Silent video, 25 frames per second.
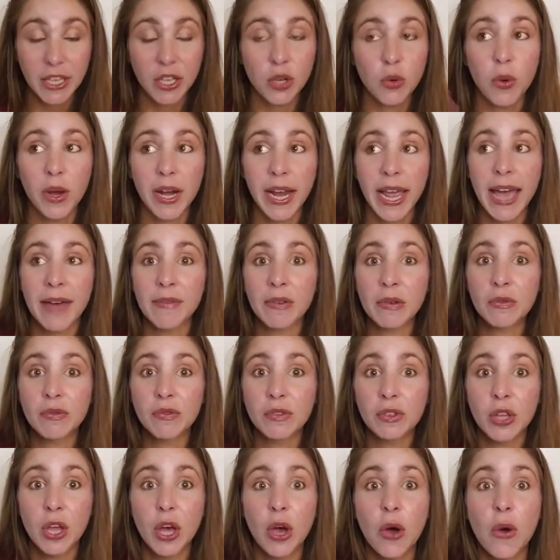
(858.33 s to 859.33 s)
you want to have a
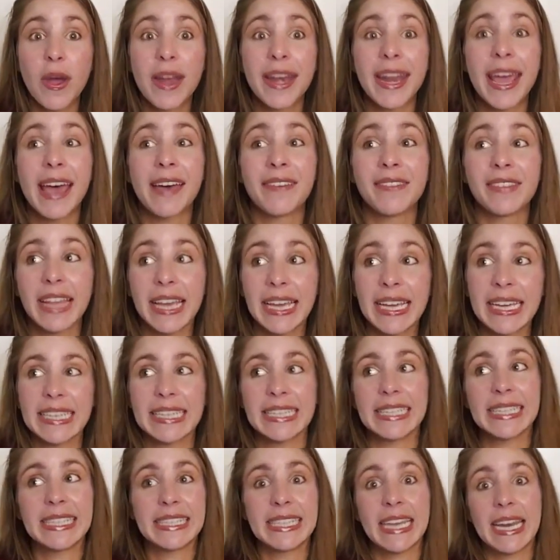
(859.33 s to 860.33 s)
flow and have like an
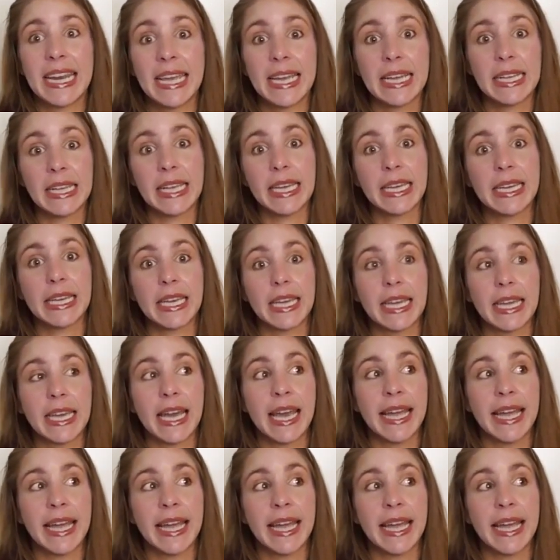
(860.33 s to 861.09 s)
aesthetic like